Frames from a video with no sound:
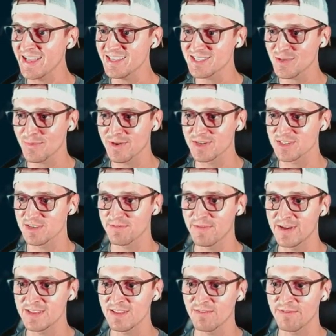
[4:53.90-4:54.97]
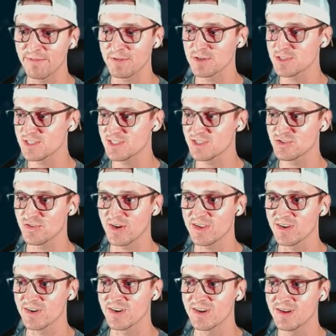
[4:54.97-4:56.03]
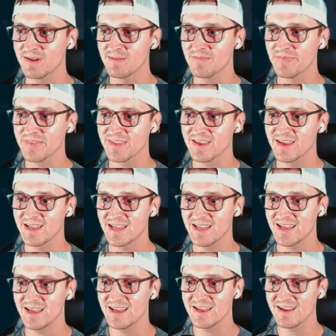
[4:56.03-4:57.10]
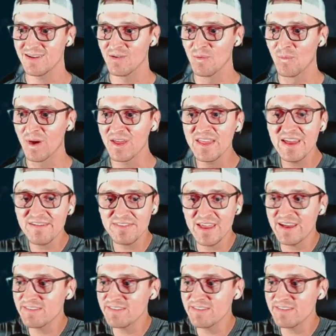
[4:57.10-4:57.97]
I really begin to worry when the first trainer has a Tornadus and the second one has a